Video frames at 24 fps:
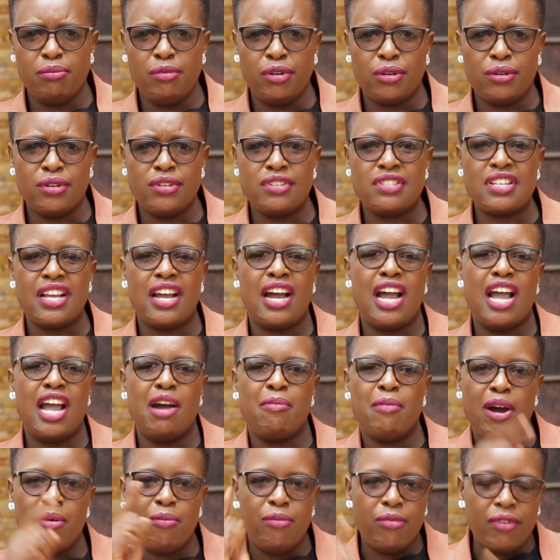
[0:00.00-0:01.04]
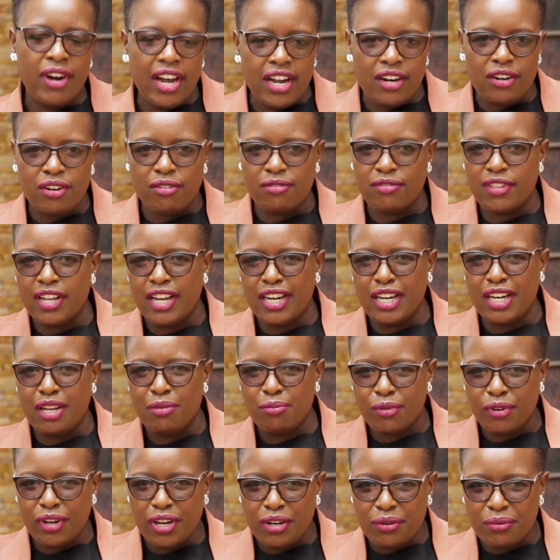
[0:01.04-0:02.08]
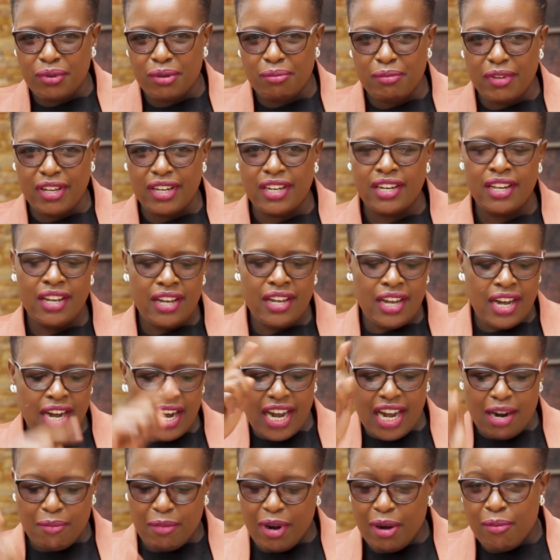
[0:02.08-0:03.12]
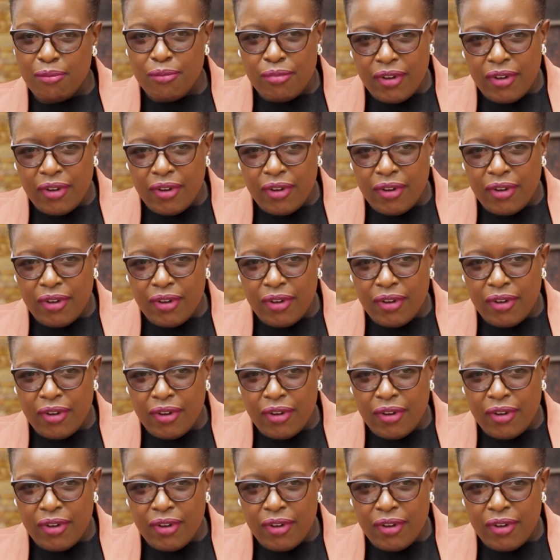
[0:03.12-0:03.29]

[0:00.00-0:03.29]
because I am a brand of the unemployed women. I am a